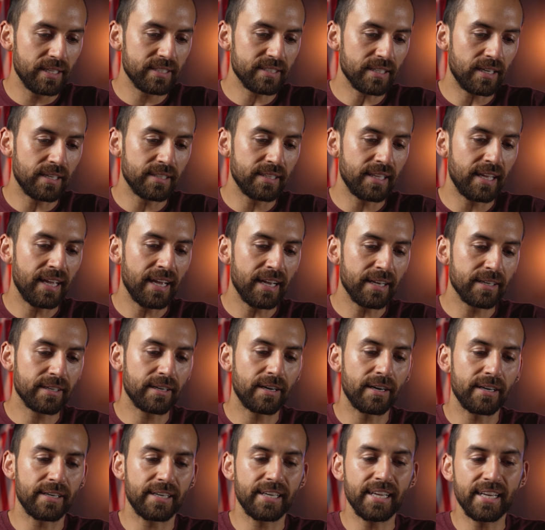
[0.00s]
this on the
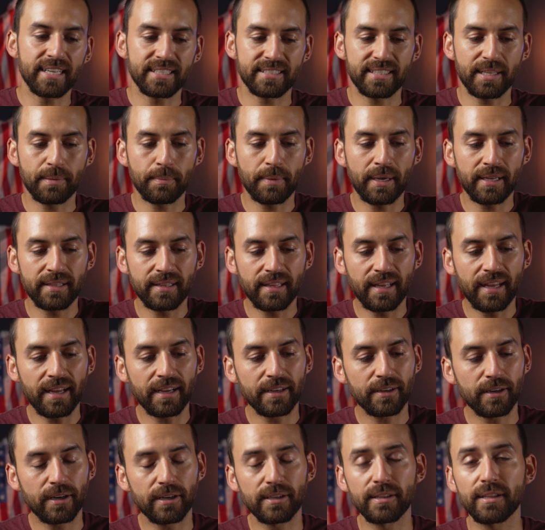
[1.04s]
handguard, yes, they made the
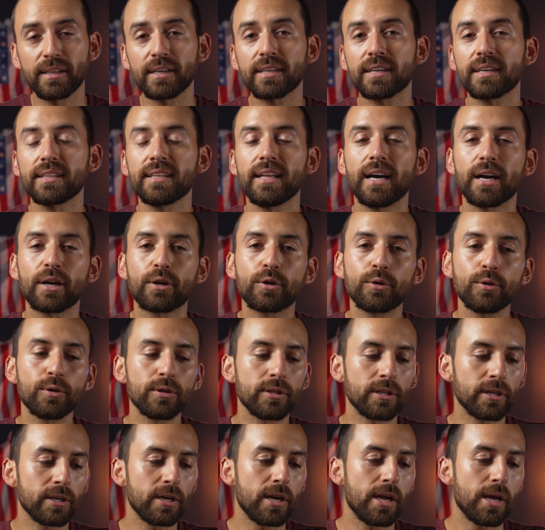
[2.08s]
handguard look a lot
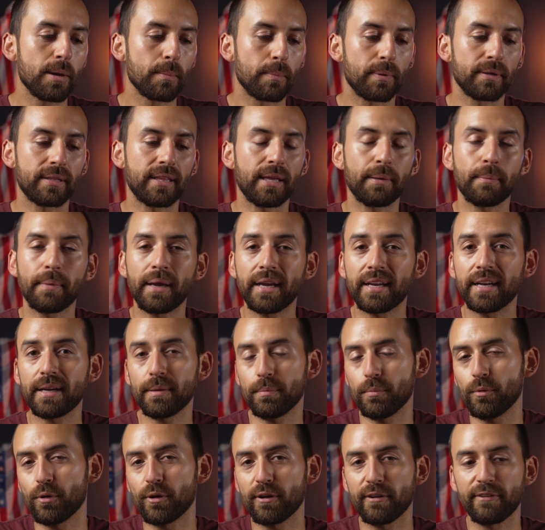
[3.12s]
cooler, but they made it
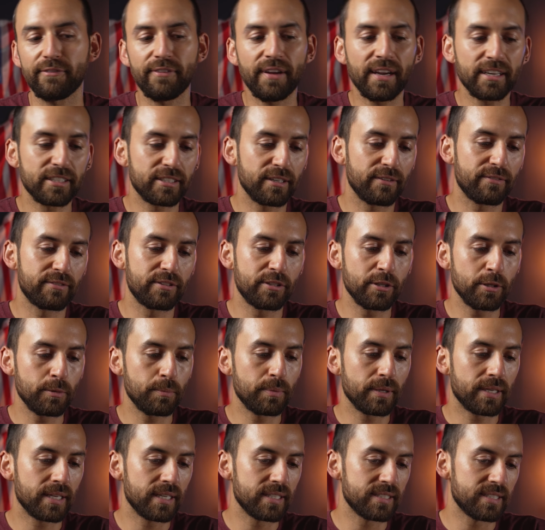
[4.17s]
more effective too,
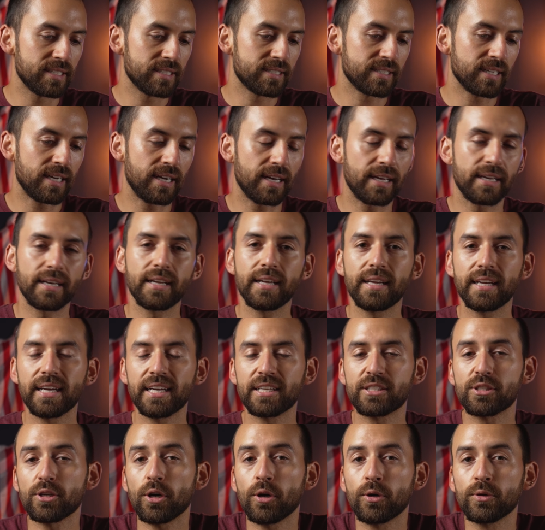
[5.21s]
because it's got
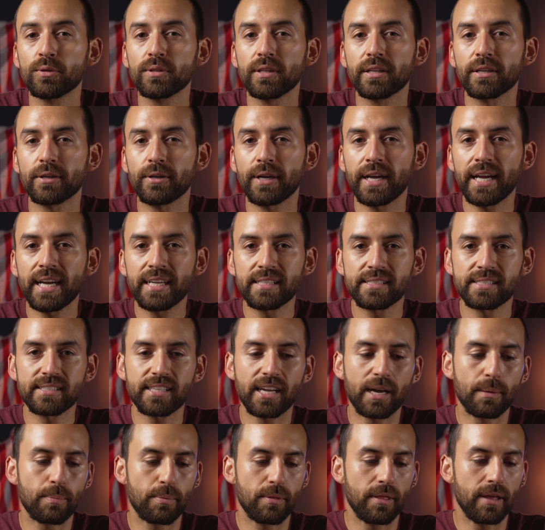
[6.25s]
its own little hand
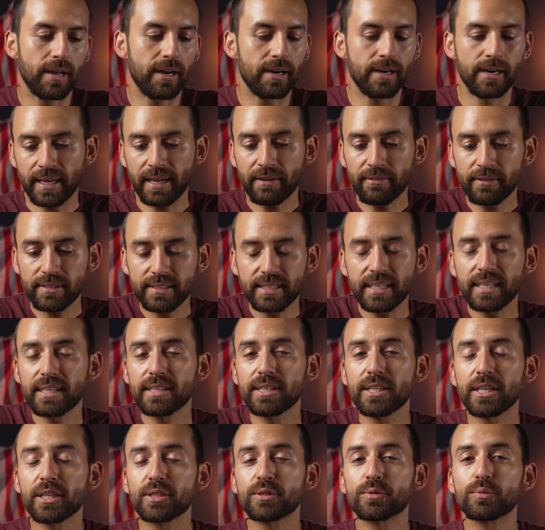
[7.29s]
stop there. Everything
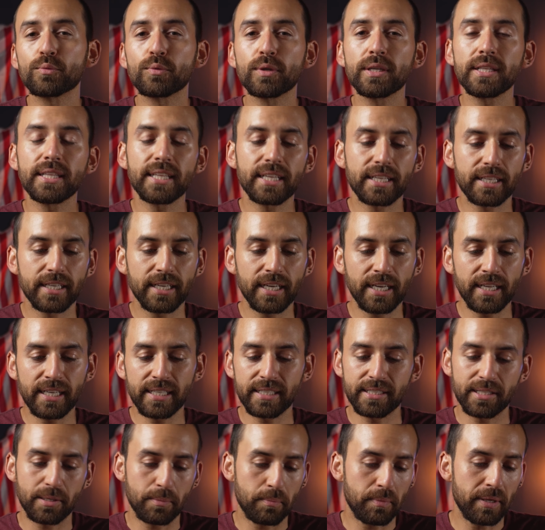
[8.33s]
looks really good,
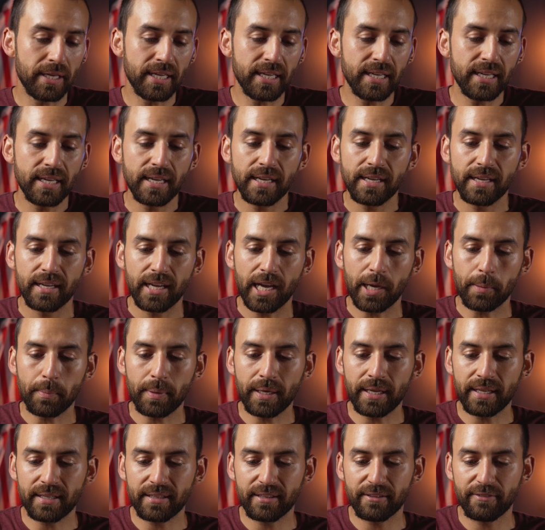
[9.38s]
and to me, I
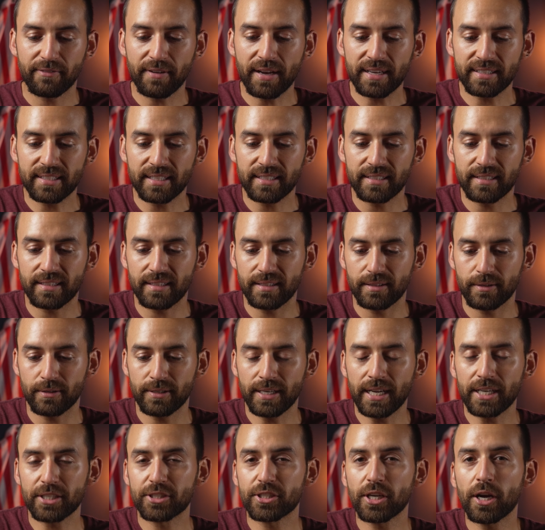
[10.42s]
mean, the fact that they're
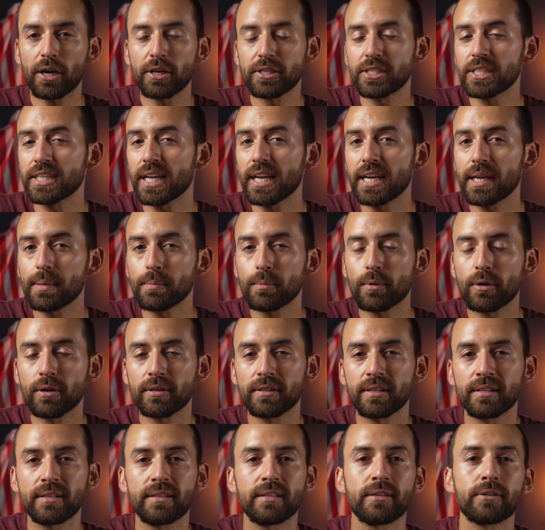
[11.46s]
not charging any more
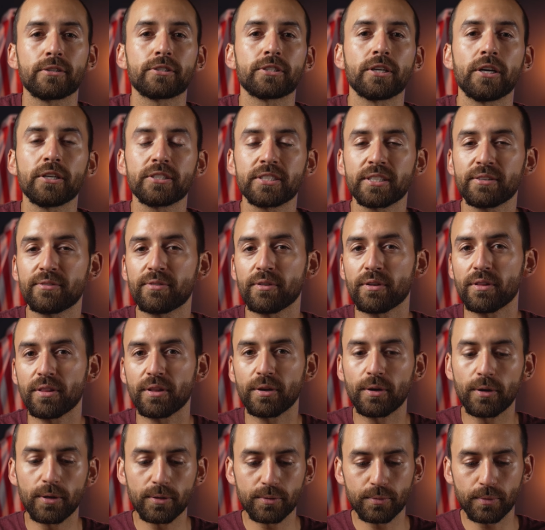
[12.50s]
than they're charging for the
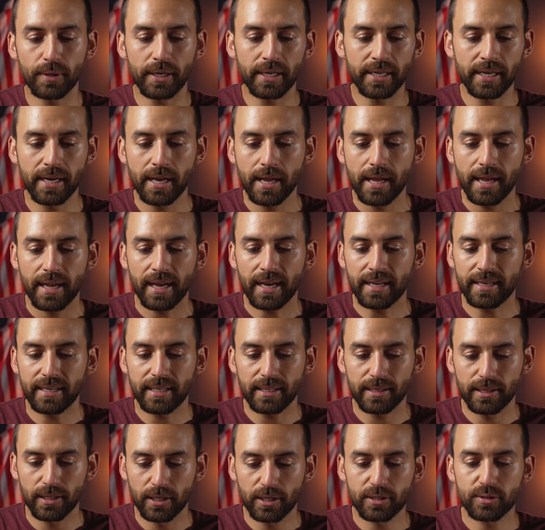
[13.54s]
old one, and
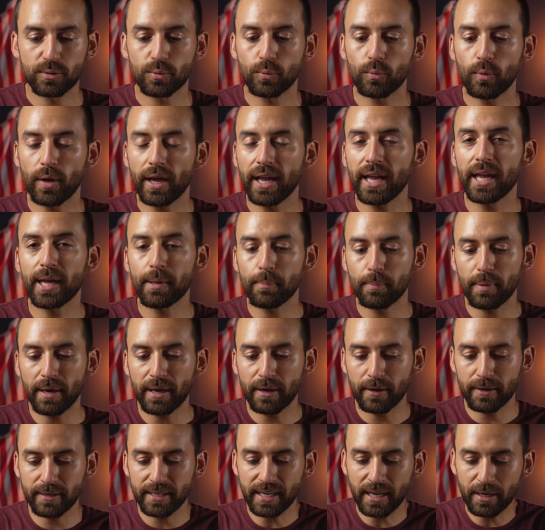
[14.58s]
it looks way
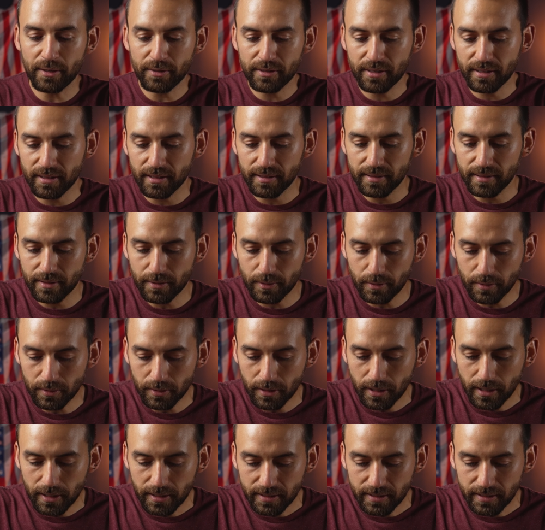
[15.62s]
better down to the little